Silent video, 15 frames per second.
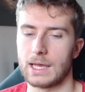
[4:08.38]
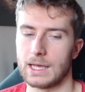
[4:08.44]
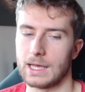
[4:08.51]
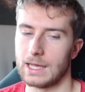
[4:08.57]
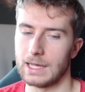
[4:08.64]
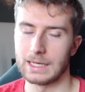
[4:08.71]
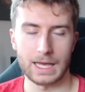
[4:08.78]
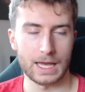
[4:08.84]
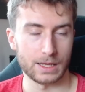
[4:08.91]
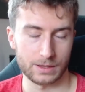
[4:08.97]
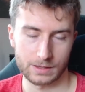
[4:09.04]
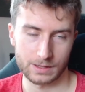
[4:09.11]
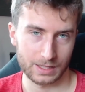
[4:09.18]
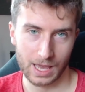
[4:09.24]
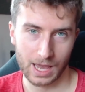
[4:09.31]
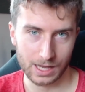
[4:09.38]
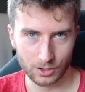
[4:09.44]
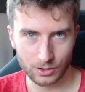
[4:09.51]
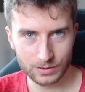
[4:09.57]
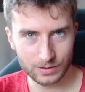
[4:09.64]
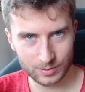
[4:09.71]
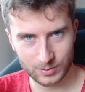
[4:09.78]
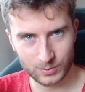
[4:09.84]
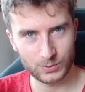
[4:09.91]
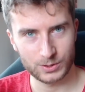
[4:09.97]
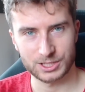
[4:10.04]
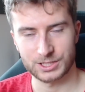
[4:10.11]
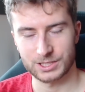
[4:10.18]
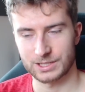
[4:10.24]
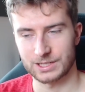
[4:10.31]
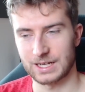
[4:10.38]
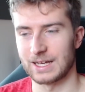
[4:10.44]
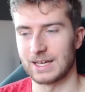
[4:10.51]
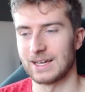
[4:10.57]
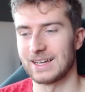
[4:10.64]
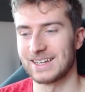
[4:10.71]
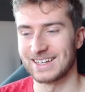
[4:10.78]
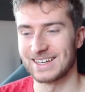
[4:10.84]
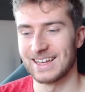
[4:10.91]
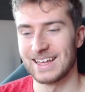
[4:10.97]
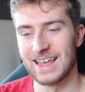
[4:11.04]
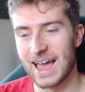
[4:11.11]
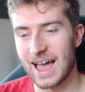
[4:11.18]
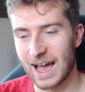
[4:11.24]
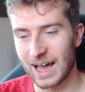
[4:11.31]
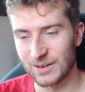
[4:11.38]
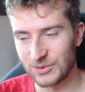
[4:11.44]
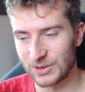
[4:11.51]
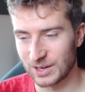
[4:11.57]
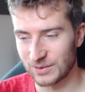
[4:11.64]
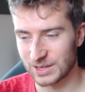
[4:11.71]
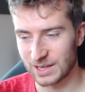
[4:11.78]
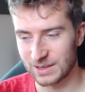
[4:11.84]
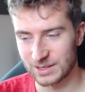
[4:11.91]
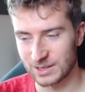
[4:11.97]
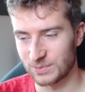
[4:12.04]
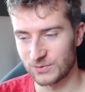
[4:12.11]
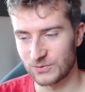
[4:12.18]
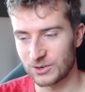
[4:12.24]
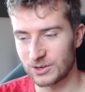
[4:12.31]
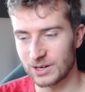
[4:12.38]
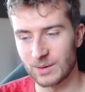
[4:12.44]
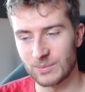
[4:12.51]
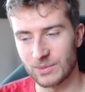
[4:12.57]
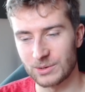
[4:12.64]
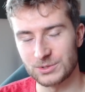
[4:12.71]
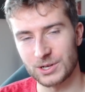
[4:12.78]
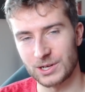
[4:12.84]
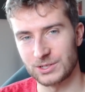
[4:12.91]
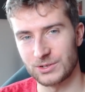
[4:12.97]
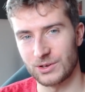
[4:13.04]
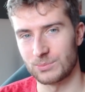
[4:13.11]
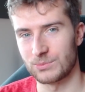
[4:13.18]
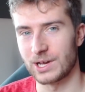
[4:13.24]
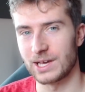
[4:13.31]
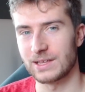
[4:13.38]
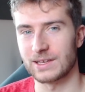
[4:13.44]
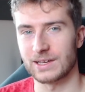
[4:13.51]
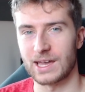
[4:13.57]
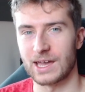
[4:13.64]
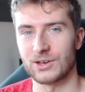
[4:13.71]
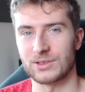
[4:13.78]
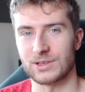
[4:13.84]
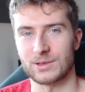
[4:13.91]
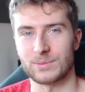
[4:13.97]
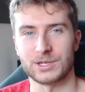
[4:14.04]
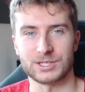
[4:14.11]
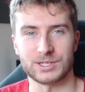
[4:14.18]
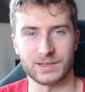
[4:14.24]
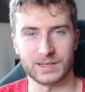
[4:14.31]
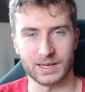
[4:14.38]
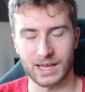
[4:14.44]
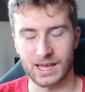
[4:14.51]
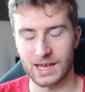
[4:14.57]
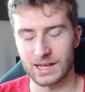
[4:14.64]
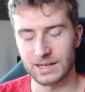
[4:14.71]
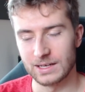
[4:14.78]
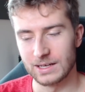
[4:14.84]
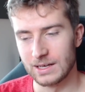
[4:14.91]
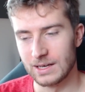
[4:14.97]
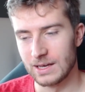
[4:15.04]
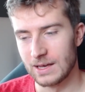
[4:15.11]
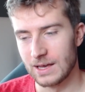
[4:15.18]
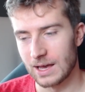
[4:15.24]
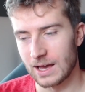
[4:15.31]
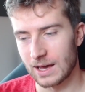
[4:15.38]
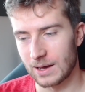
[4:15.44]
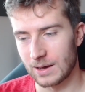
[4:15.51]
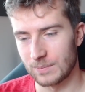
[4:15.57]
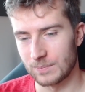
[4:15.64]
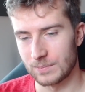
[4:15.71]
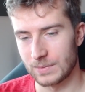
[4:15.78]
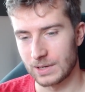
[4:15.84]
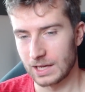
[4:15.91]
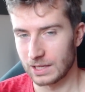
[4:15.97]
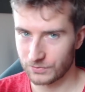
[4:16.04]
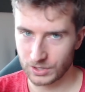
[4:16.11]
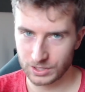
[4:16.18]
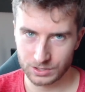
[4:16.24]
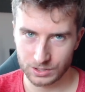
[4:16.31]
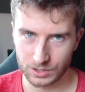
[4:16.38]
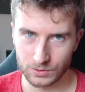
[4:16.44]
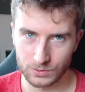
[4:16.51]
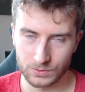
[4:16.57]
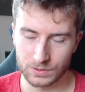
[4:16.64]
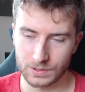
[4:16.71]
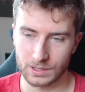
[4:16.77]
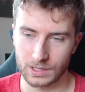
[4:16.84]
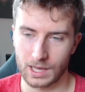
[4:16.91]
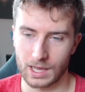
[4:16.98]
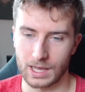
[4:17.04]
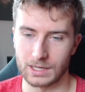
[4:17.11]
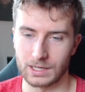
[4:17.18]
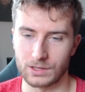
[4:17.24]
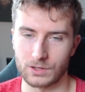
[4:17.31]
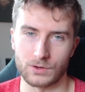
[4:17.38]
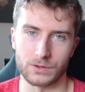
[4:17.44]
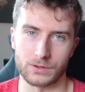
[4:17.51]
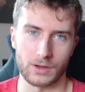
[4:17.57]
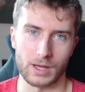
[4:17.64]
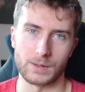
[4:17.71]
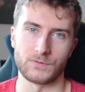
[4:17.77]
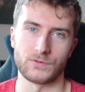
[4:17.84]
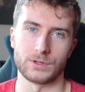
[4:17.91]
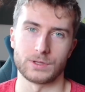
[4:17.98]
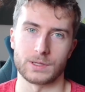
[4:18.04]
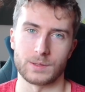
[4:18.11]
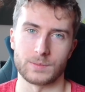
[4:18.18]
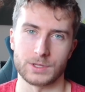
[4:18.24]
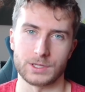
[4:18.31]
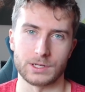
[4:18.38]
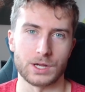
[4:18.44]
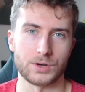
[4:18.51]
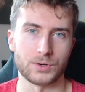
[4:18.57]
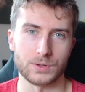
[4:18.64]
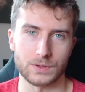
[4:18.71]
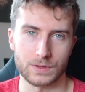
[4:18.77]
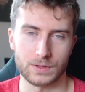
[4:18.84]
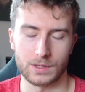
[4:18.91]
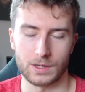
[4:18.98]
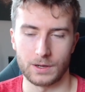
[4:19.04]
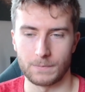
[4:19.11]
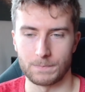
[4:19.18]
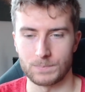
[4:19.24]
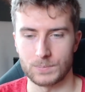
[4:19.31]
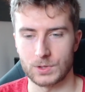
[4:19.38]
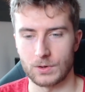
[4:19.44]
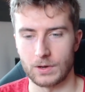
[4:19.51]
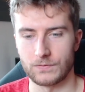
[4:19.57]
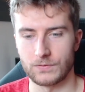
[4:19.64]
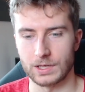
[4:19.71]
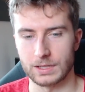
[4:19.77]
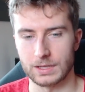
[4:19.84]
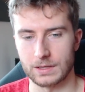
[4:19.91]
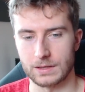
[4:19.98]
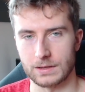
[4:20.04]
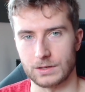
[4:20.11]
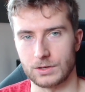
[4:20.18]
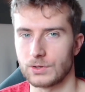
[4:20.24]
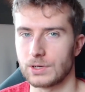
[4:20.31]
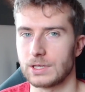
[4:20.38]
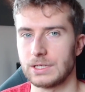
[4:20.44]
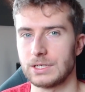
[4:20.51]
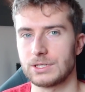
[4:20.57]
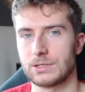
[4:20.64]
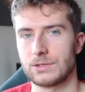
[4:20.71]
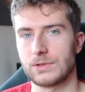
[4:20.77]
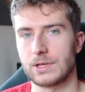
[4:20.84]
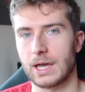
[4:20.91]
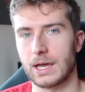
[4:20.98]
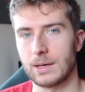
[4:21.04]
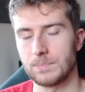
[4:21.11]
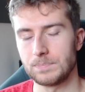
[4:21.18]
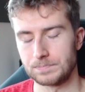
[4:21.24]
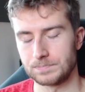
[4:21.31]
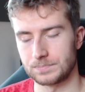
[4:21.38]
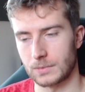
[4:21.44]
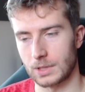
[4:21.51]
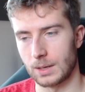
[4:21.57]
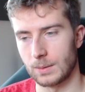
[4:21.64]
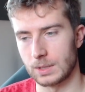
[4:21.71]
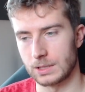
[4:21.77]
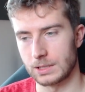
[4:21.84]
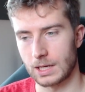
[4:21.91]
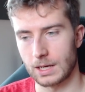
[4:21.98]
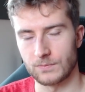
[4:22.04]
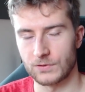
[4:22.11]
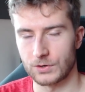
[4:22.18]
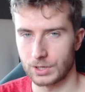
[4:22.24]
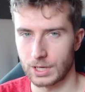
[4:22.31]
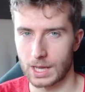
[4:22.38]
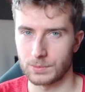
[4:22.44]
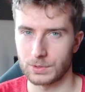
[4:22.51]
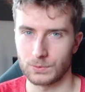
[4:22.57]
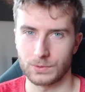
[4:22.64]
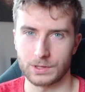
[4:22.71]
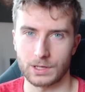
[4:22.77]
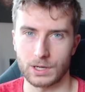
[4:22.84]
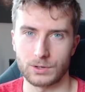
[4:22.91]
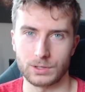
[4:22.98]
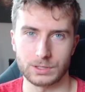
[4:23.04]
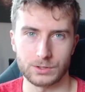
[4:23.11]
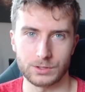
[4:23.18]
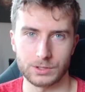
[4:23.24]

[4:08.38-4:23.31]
It adds chaos, which I think I've said this before. I'm trying to embrace the chaos as much as I can. It's fun to use, and it's also helpful in some scenarios. So I think this is a good addition to the game, and I'm very happy with how it turned